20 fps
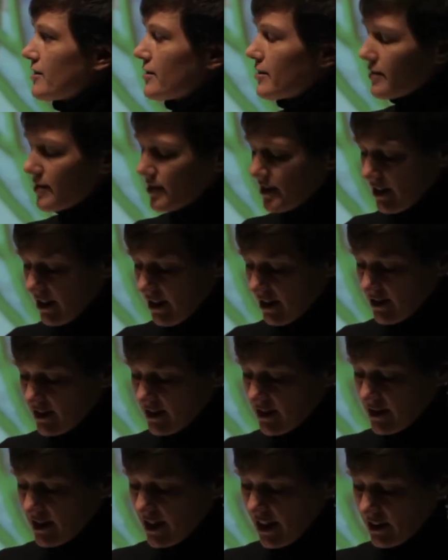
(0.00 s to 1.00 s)
Science
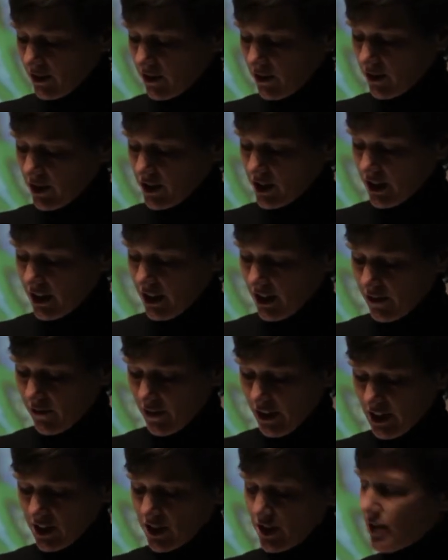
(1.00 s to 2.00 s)
and technology and
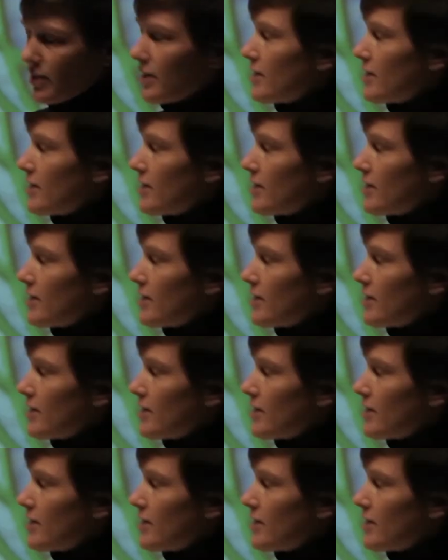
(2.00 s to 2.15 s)
innovation